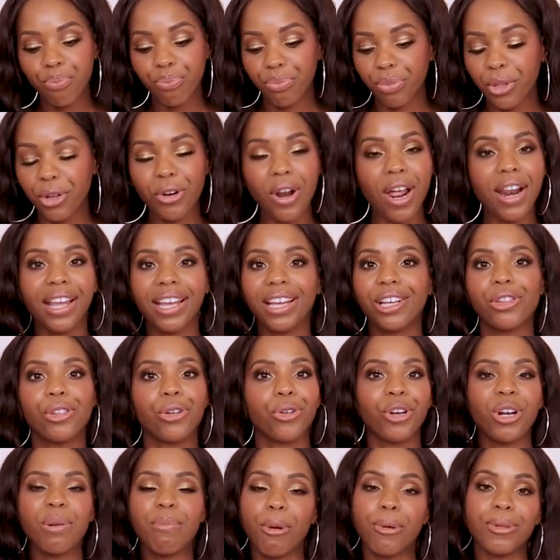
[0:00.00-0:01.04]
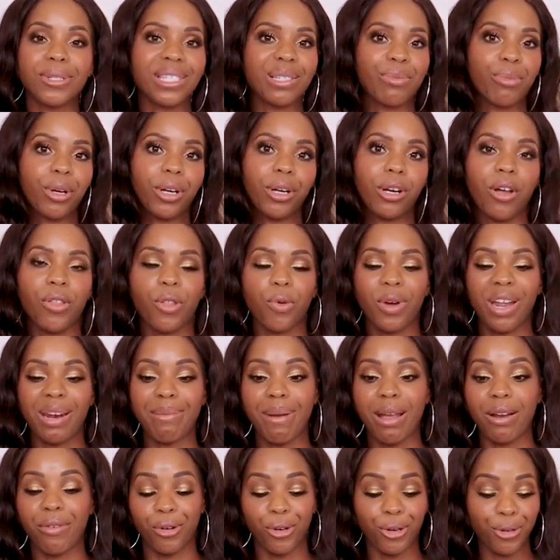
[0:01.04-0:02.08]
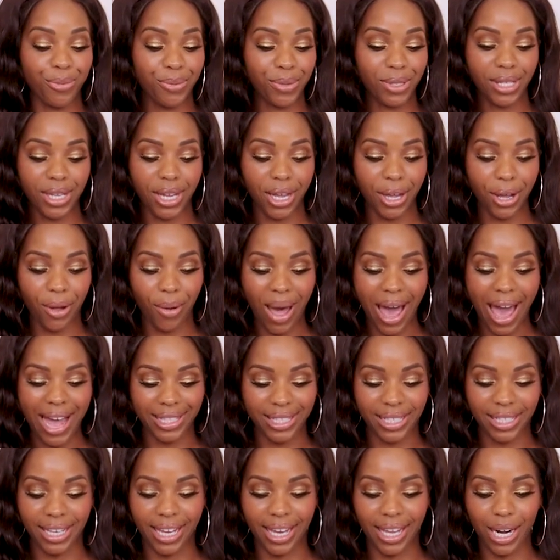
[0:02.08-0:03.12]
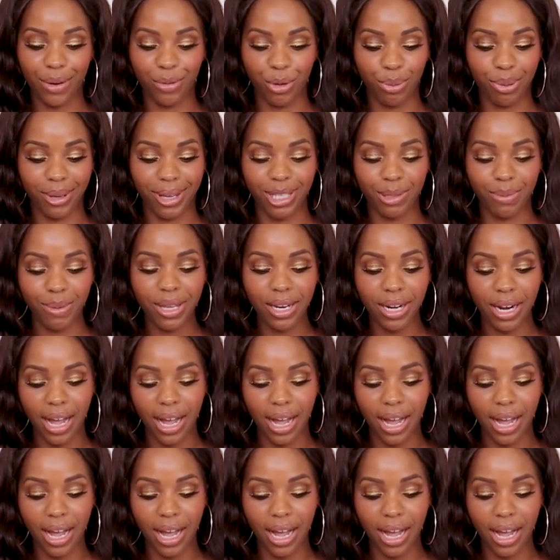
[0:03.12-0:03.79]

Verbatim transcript: they're not here, they're on a boat somewhere on the way to Beirut, so I had to get a replacement.